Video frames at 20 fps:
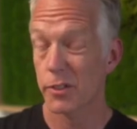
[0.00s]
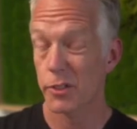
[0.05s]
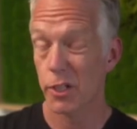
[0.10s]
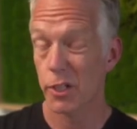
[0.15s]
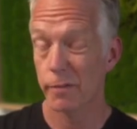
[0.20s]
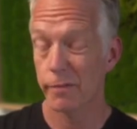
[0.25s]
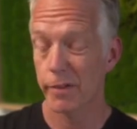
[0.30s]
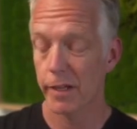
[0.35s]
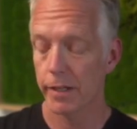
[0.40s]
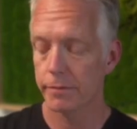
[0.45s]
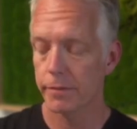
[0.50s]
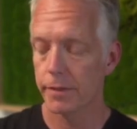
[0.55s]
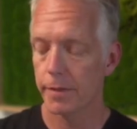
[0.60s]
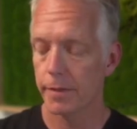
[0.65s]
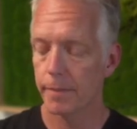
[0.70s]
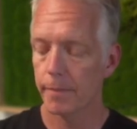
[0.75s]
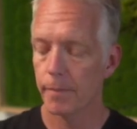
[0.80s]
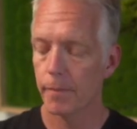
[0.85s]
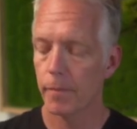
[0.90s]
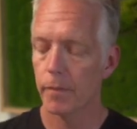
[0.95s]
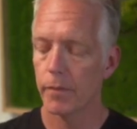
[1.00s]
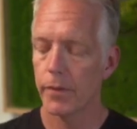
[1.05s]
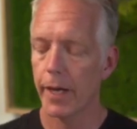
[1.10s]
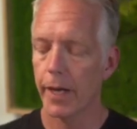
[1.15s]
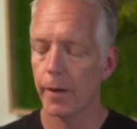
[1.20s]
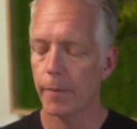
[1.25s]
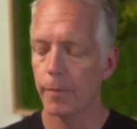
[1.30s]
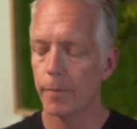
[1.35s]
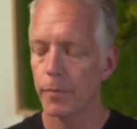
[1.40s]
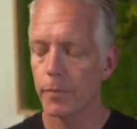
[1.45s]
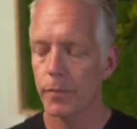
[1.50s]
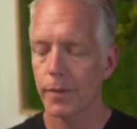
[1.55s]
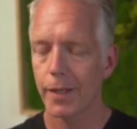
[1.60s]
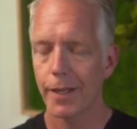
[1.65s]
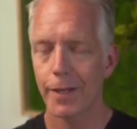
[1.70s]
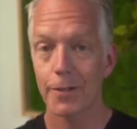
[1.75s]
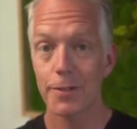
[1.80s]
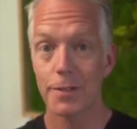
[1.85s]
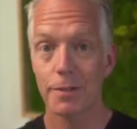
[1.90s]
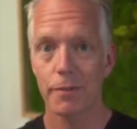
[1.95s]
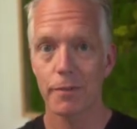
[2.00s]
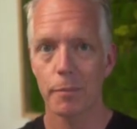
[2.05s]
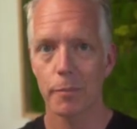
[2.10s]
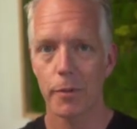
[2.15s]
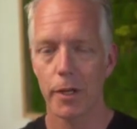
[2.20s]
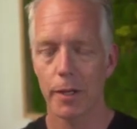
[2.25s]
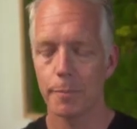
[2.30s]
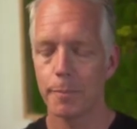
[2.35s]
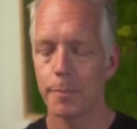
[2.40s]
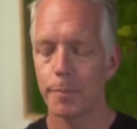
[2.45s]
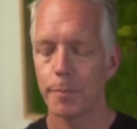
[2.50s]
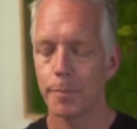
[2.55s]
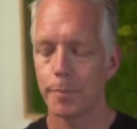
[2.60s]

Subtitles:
sharp 5. Now, here's the fun part.